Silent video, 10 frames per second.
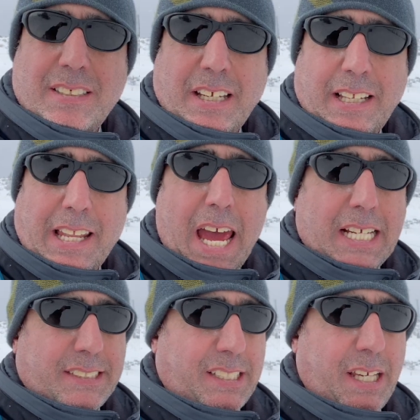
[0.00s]
At
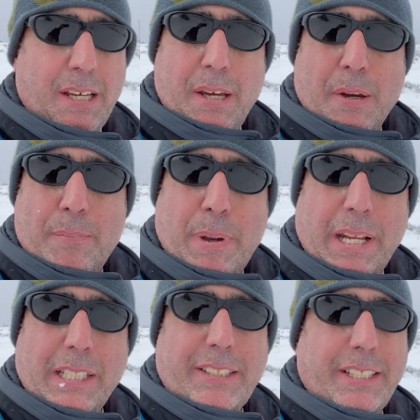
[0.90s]
last,
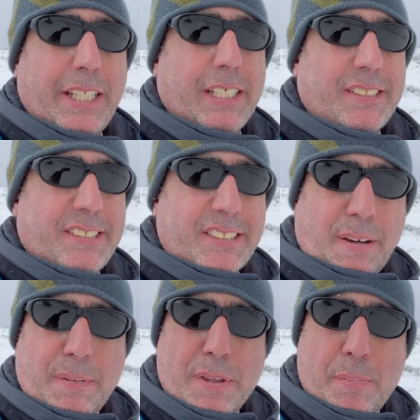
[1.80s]
made it to the
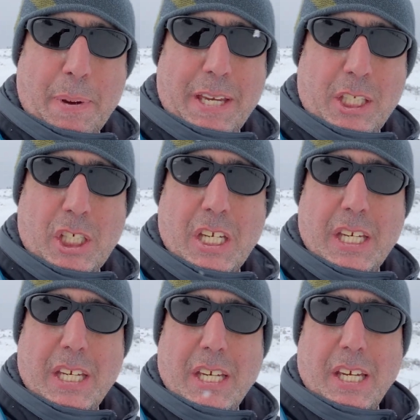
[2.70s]
seventh bench
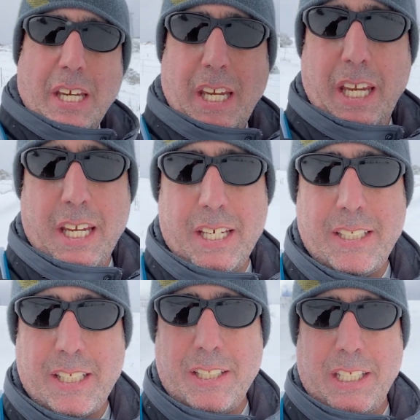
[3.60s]

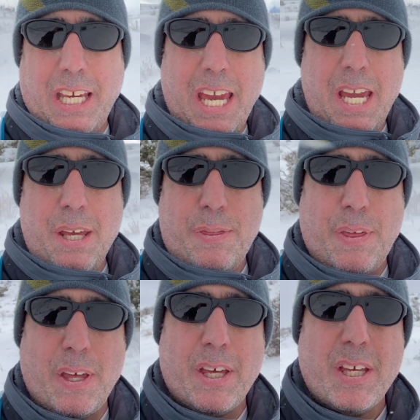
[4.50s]
and the eighth
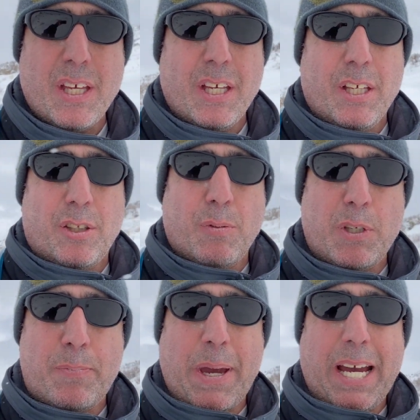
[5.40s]

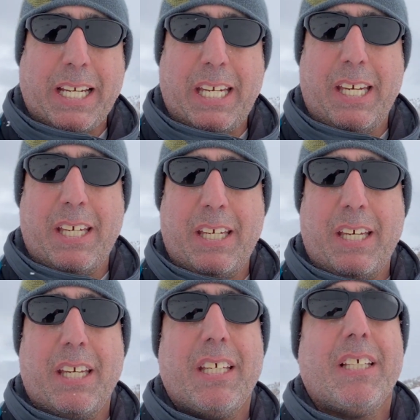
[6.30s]
switchback.
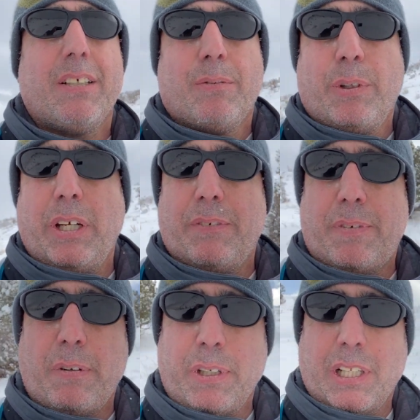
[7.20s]
We are
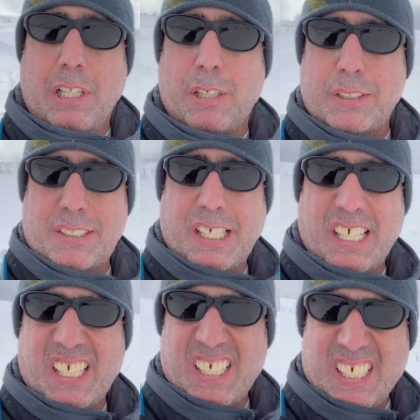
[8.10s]
very close.
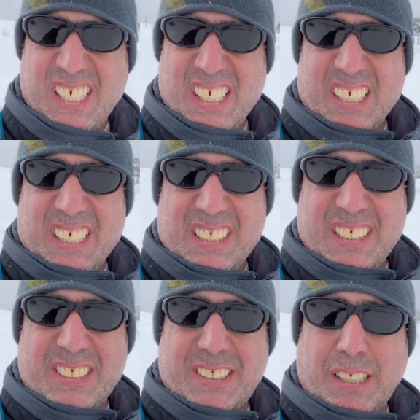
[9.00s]

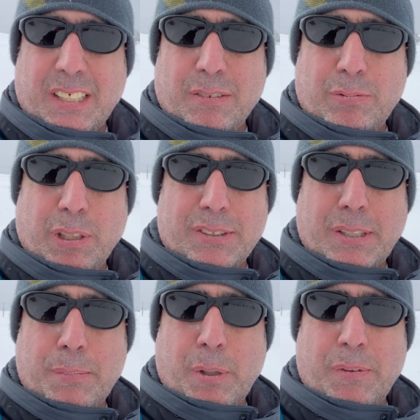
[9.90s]
There's the real
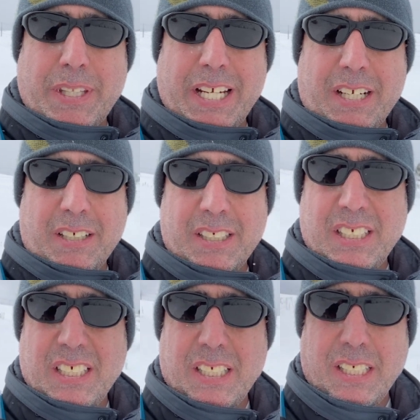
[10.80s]
summit over there,
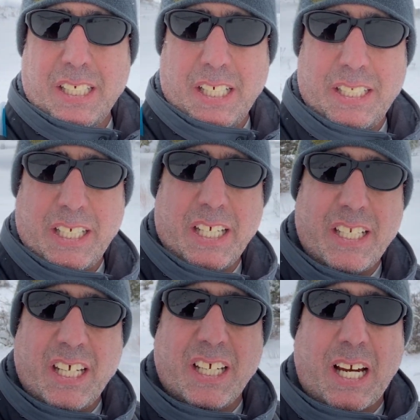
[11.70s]
and
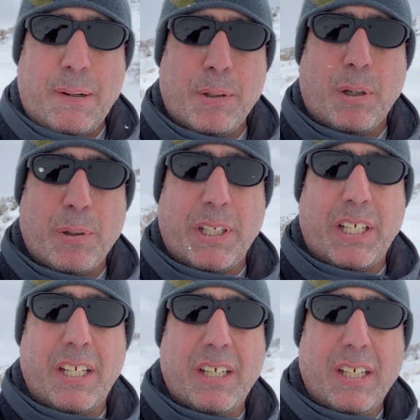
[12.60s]
then I'm going
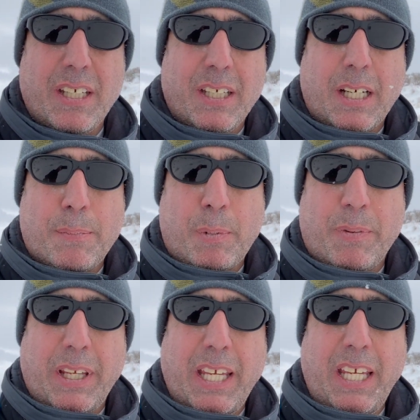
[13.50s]
up over
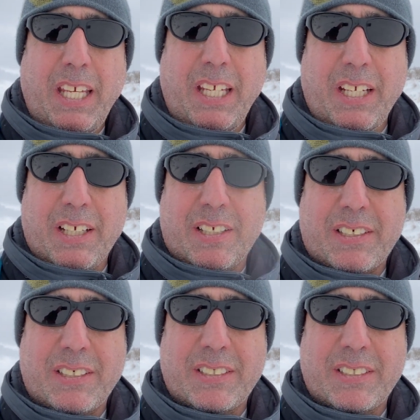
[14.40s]
here.